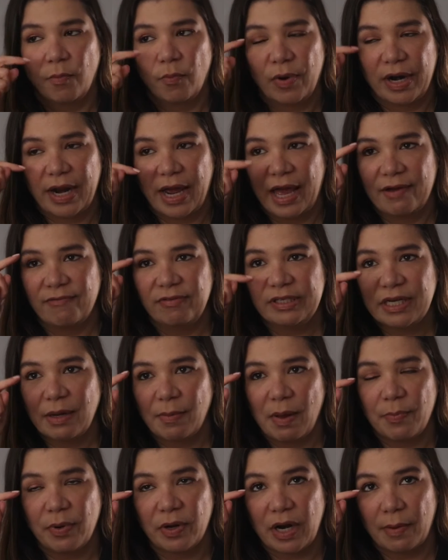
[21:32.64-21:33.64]
When I, every
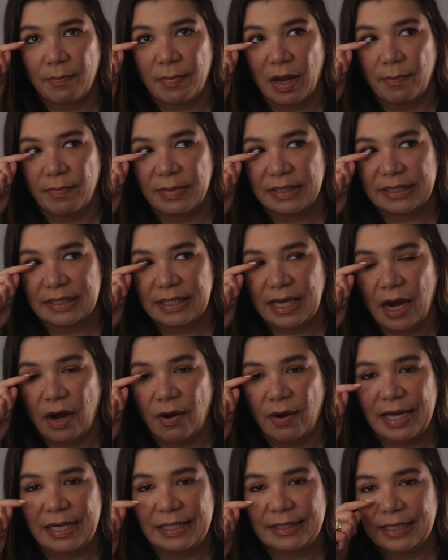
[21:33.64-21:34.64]
time I put on my
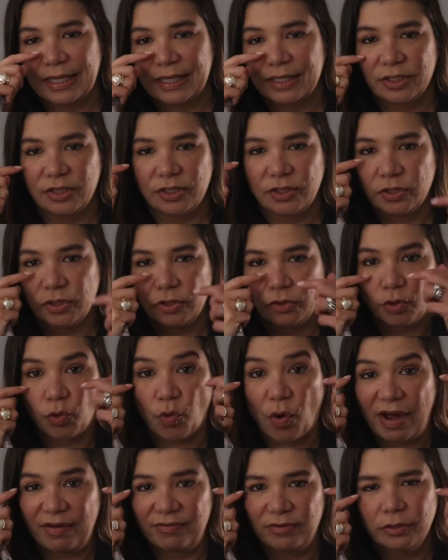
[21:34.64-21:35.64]
mascara, it tends to
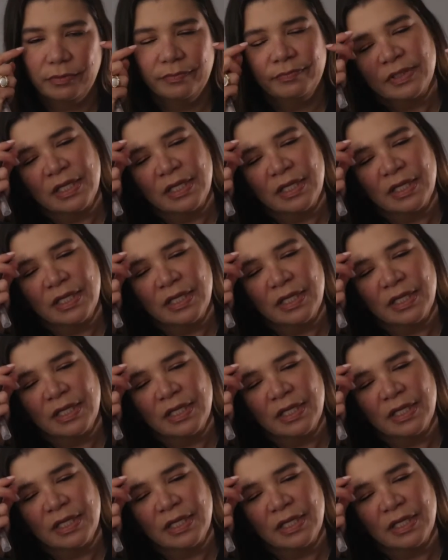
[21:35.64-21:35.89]
travel